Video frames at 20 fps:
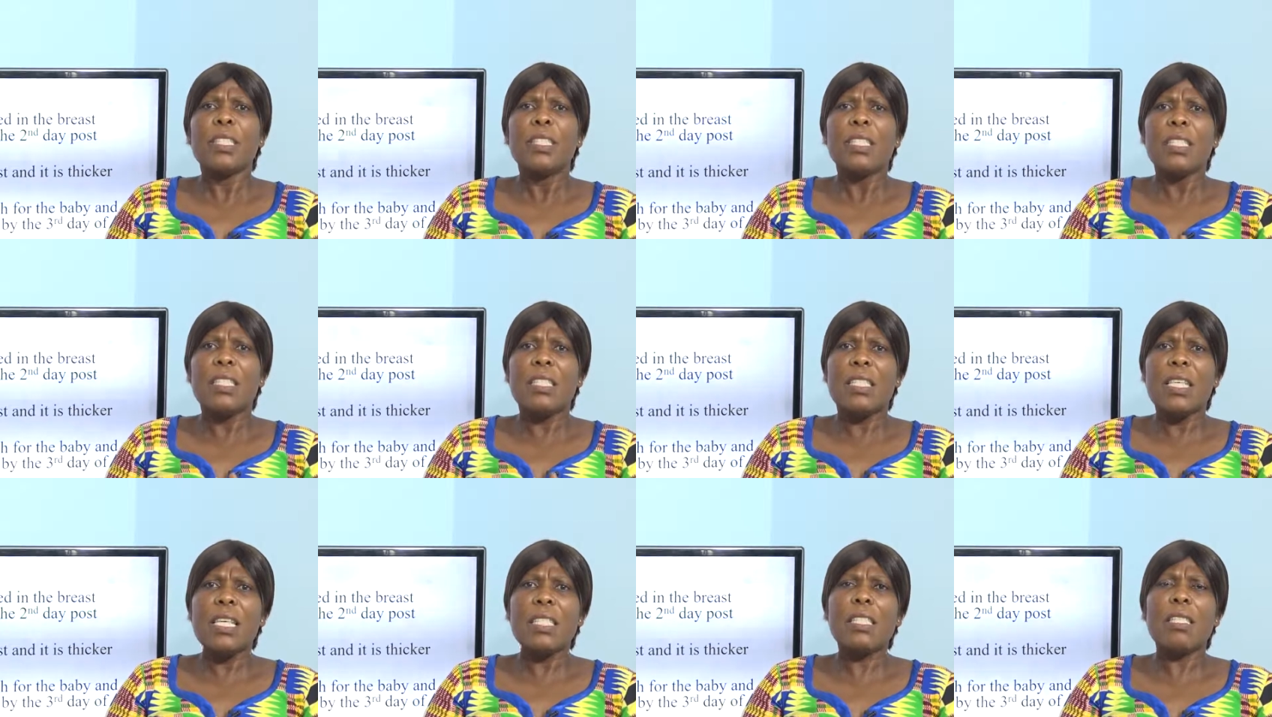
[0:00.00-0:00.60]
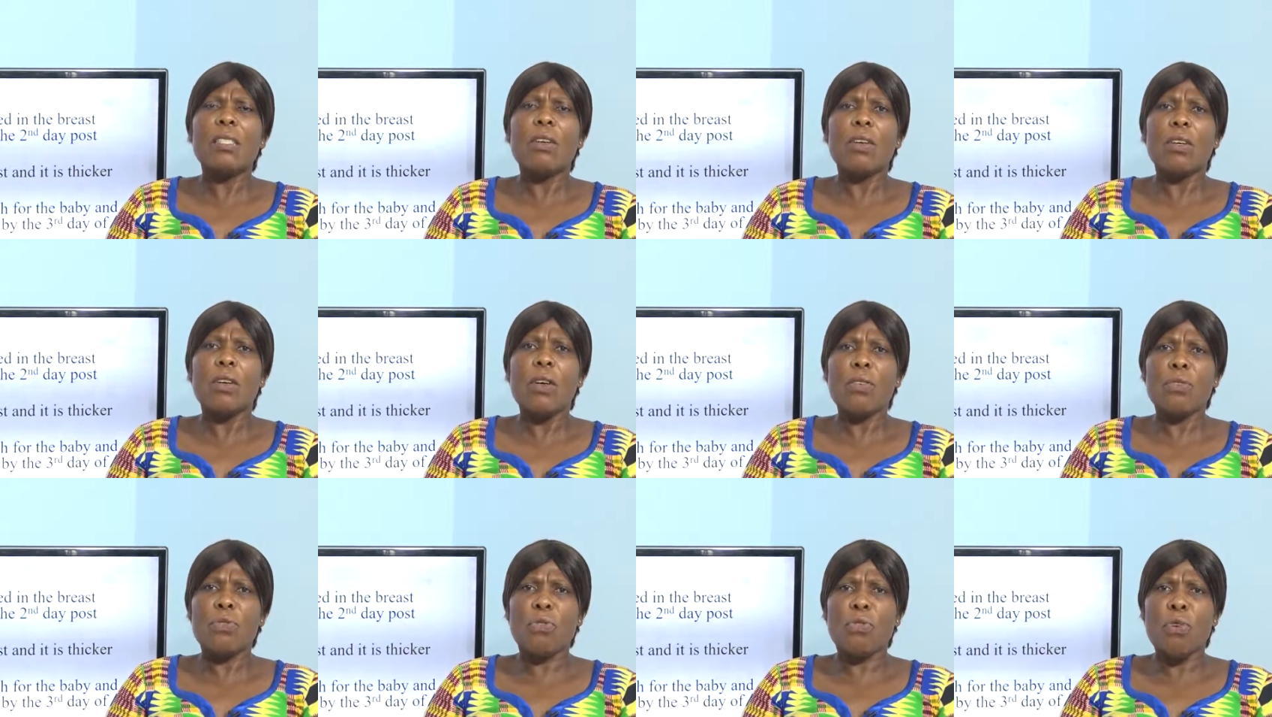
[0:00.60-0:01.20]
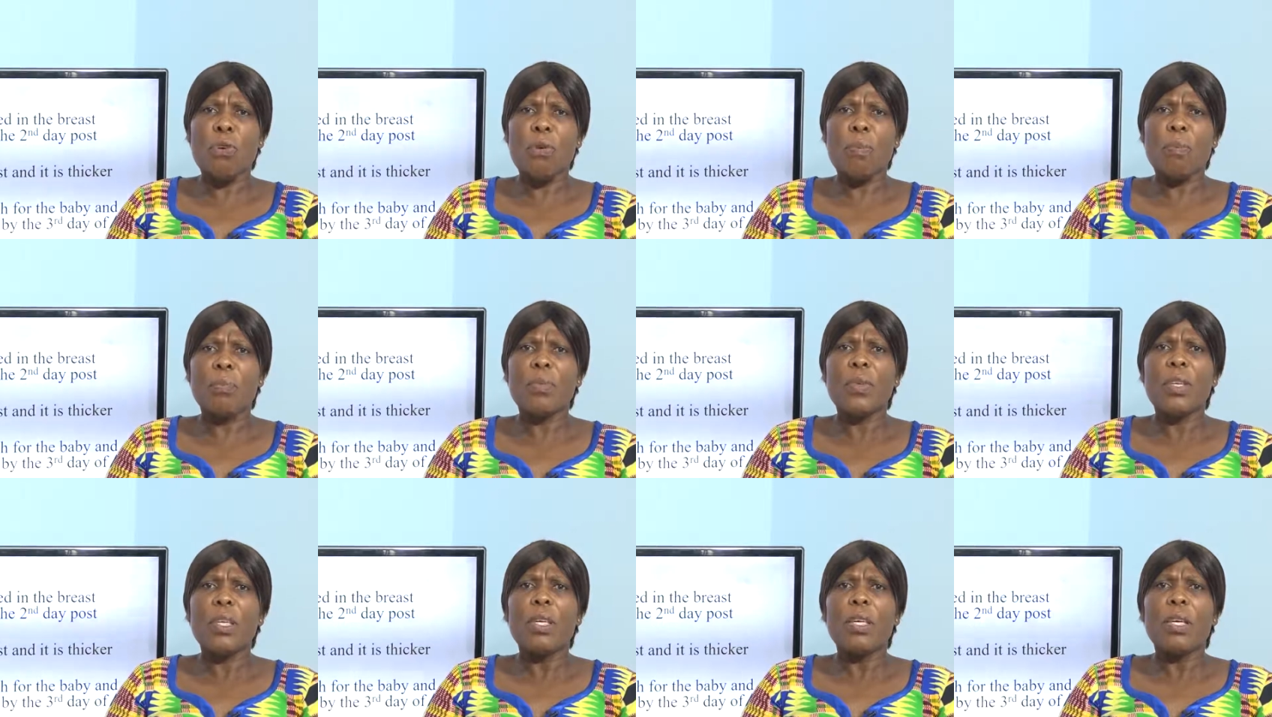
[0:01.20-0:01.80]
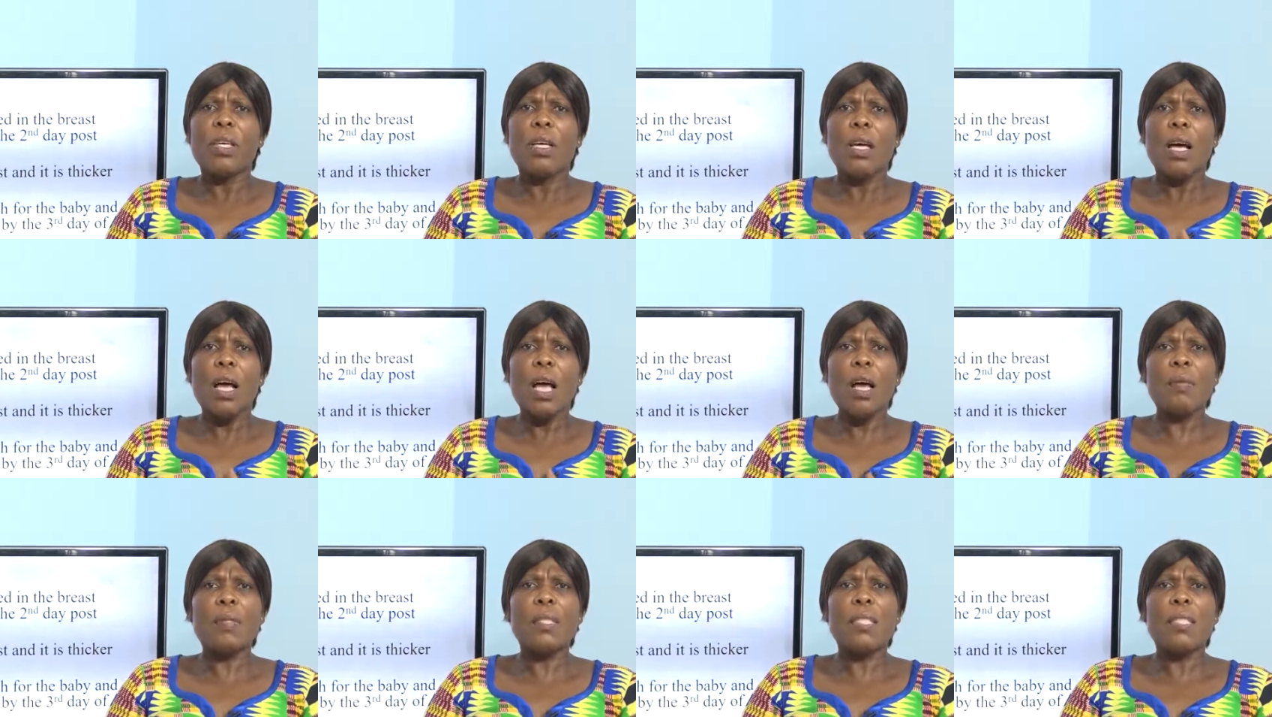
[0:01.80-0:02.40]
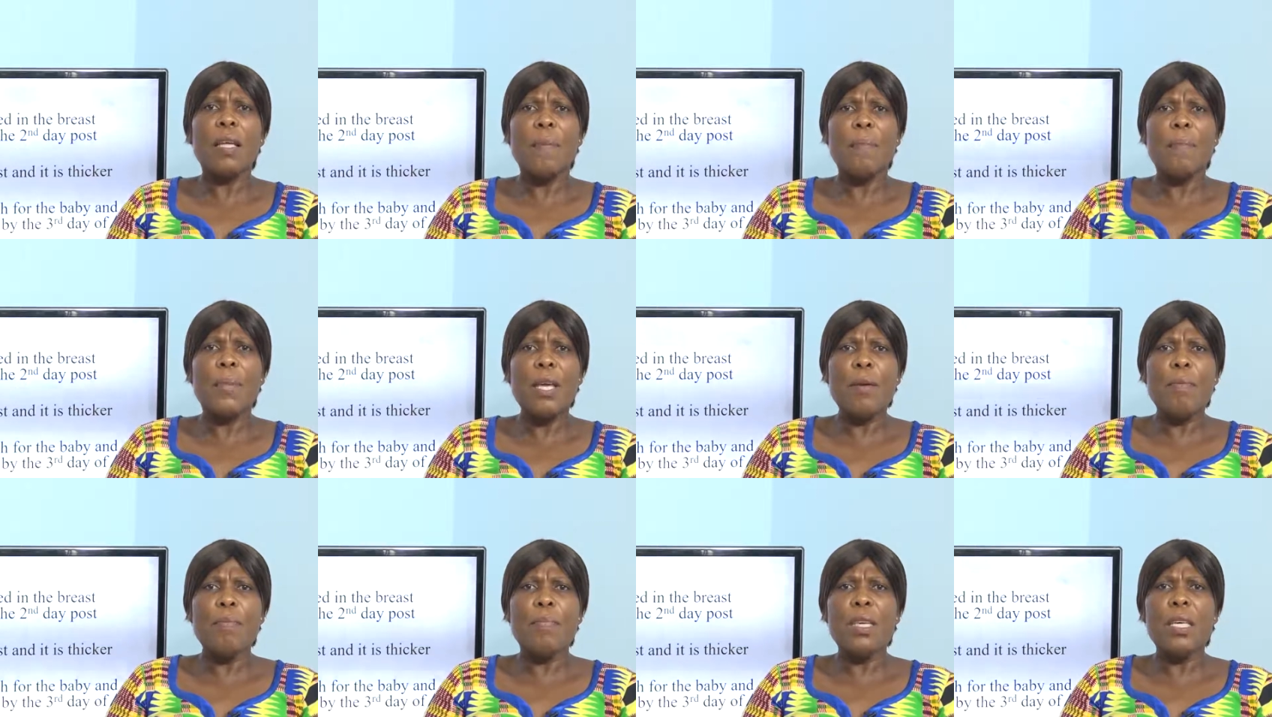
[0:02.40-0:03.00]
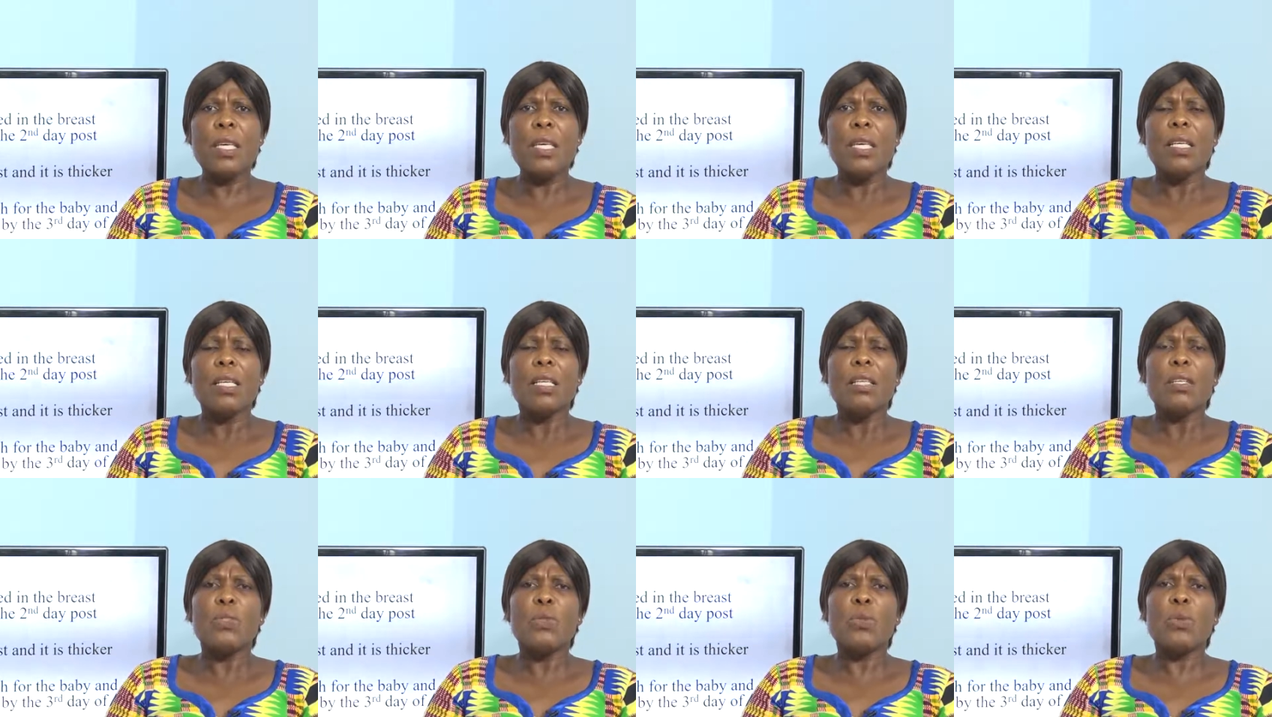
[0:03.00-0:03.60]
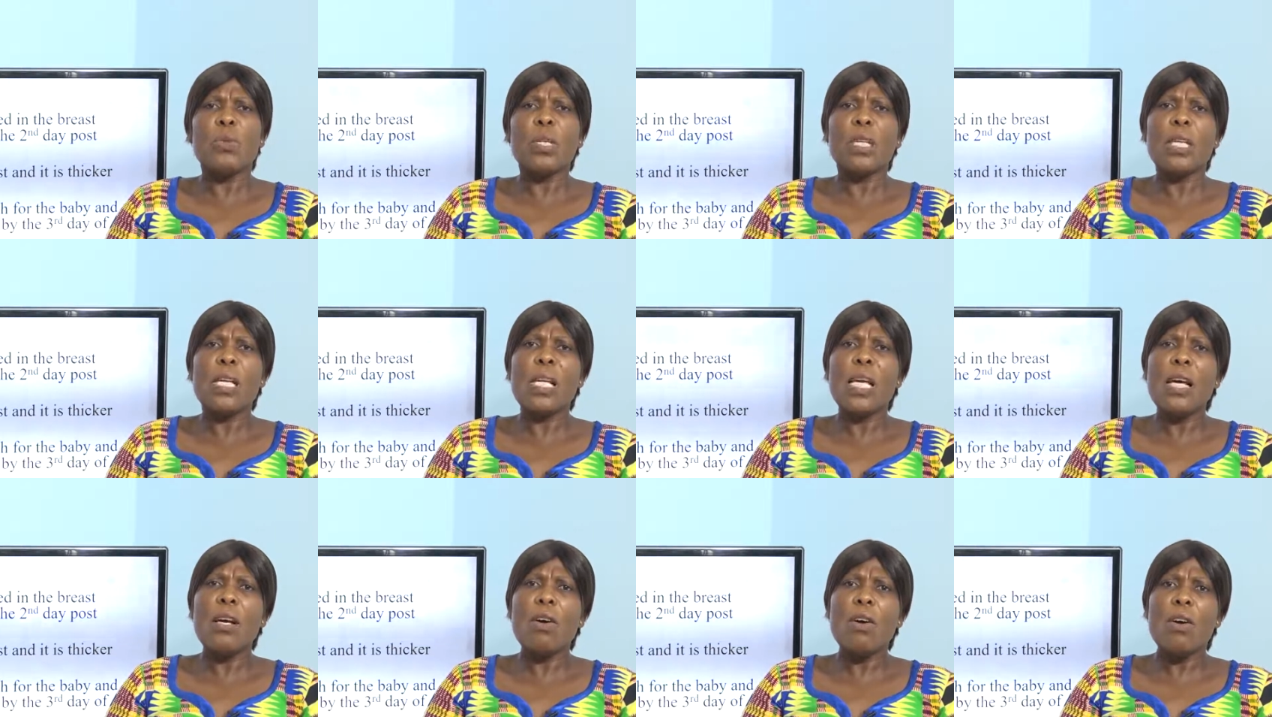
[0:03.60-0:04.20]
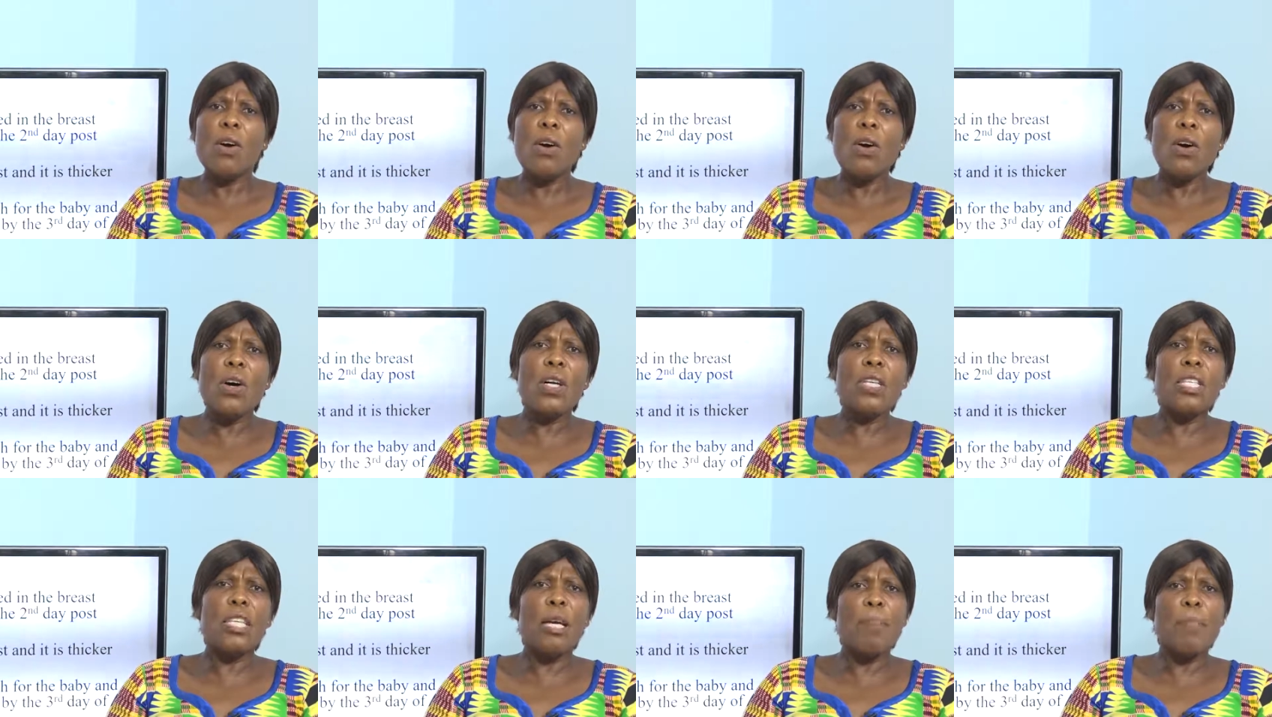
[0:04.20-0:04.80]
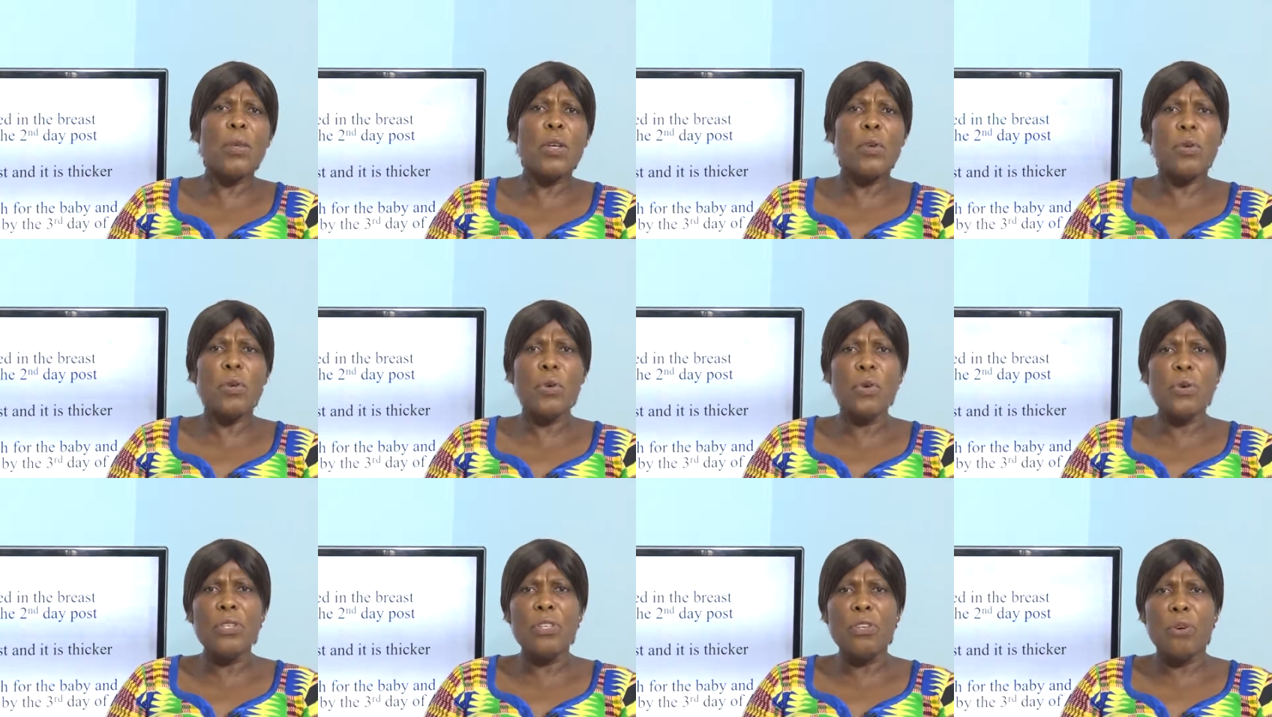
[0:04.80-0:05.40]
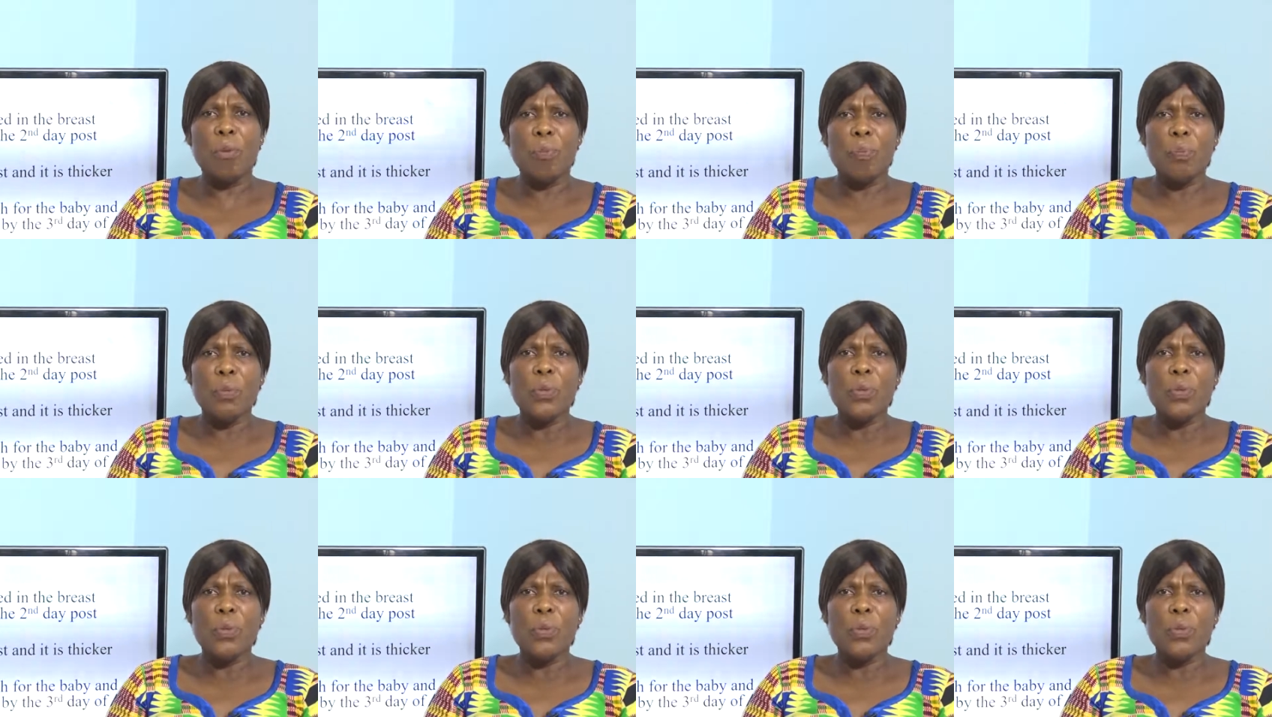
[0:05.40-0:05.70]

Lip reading: this colostrum helps the baby to clear all the meconium,